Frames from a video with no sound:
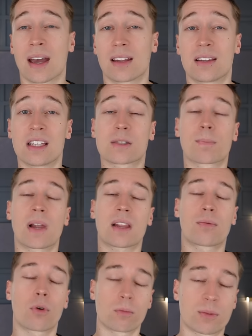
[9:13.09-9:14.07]
and these
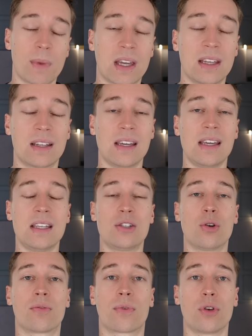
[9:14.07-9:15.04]
platforms make it
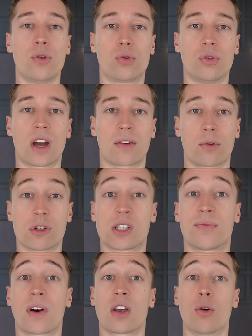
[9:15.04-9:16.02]
easier for you to
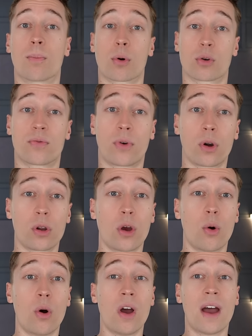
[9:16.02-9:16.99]
diversify your
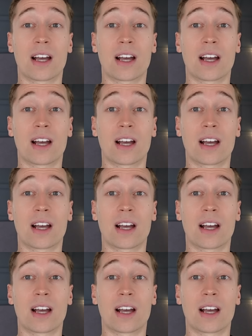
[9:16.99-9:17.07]
portfolio